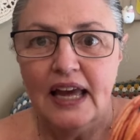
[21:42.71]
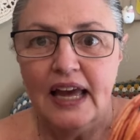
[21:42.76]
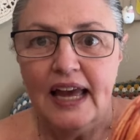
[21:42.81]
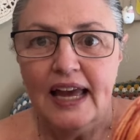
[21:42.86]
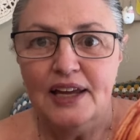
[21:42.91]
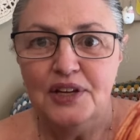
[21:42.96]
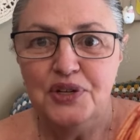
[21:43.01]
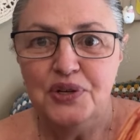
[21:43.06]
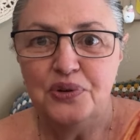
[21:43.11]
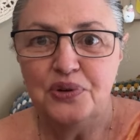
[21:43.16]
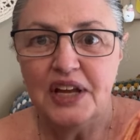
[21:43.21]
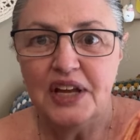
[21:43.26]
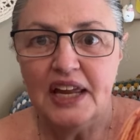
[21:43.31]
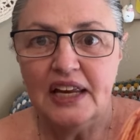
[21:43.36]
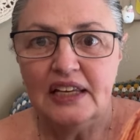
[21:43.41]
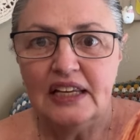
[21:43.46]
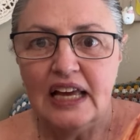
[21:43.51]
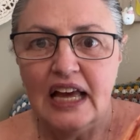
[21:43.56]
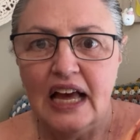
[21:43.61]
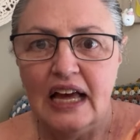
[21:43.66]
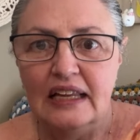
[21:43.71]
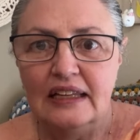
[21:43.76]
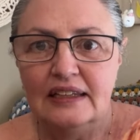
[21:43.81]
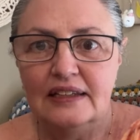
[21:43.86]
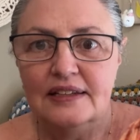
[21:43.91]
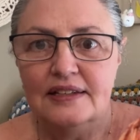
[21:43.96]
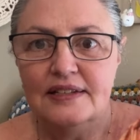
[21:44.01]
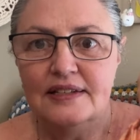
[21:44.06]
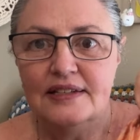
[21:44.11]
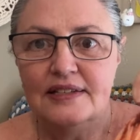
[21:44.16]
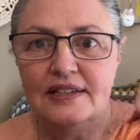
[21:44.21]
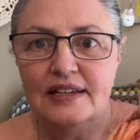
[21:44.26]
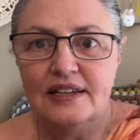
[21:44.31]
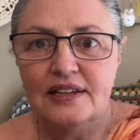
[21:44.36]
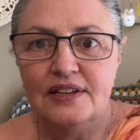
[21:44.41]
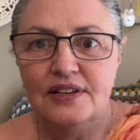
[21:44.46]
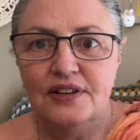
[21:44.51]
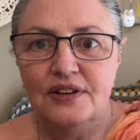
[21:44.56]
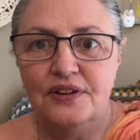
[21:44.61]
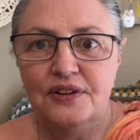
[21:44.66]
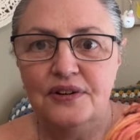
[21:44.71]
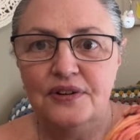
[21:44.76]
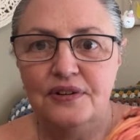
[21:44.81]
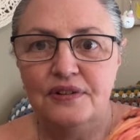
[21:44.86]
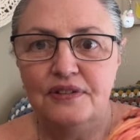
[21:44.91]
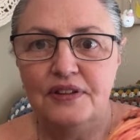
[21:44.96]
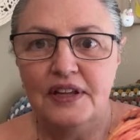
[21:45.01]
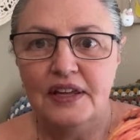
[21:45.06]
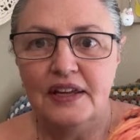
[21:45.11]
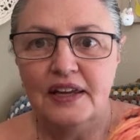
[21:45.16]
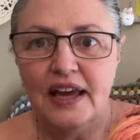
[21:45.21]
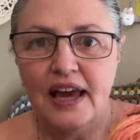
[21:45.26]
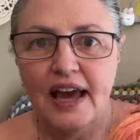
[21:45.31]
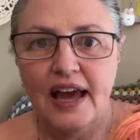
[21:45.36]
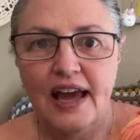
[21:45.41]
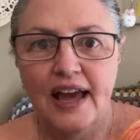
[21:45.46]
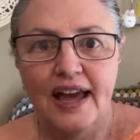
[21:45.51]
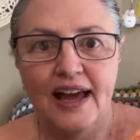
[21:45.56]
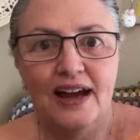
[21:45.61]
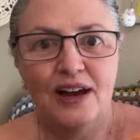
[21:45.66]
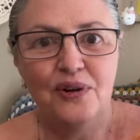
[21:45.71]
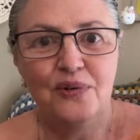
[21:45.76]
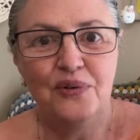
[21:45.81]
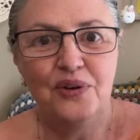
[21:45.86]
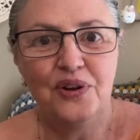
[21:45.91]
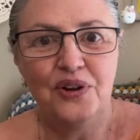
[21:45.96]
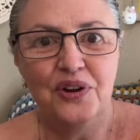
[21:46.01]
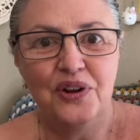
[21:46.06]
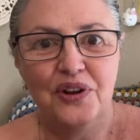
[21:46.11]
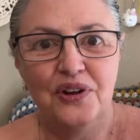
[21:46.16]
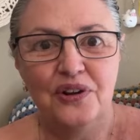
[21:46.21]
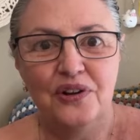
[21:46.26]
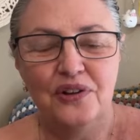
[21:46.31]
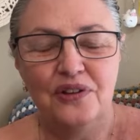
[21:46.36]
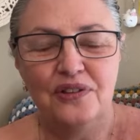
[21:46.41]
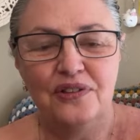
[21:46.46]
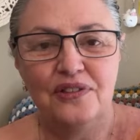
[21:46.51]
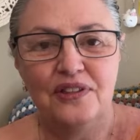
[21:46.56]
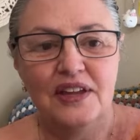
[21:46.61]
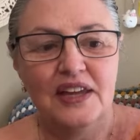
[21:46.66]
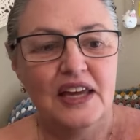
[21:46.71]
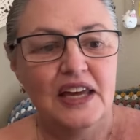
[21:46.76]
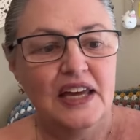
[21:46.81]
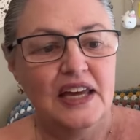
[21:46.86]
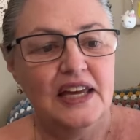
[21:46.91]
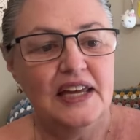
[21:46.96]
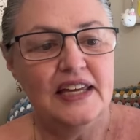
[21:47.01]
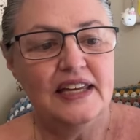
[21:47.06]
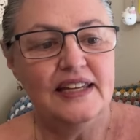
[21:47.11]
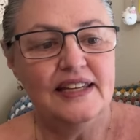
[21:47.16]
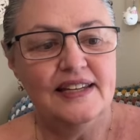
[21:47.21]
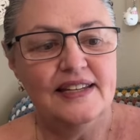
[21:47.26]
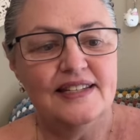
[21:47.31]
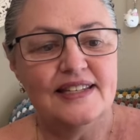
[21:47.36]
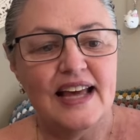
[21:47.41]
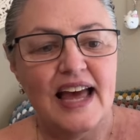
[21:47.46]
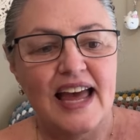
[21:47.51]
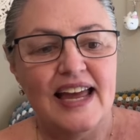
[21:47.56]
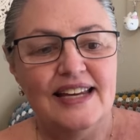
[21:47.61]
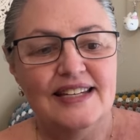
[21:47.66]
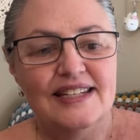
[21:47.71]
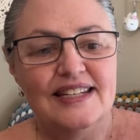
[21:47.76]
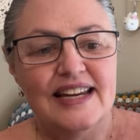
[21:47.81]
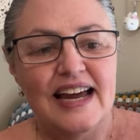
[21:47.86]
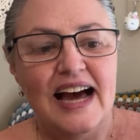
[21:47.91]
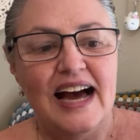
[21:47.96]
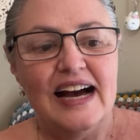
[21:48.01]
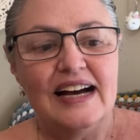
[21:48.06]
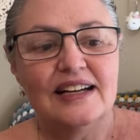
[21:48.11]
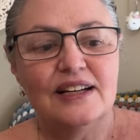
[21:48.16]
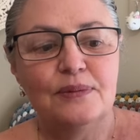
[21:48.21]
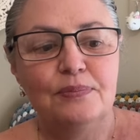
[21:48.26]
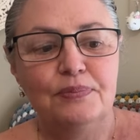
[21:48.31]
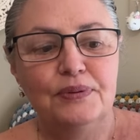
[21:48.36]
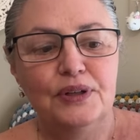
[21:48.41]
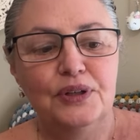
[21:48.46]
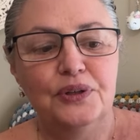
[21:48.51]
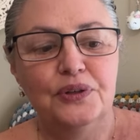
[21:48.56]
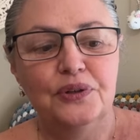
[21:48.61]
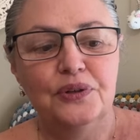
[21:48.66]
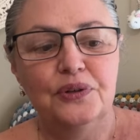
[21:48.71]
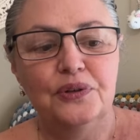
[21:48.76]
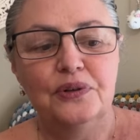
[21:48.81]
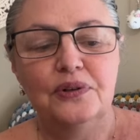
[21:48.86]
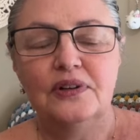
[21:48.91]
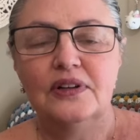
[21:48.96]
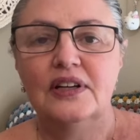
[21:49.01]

And you'll get colours that you think, how on earth is a dark blue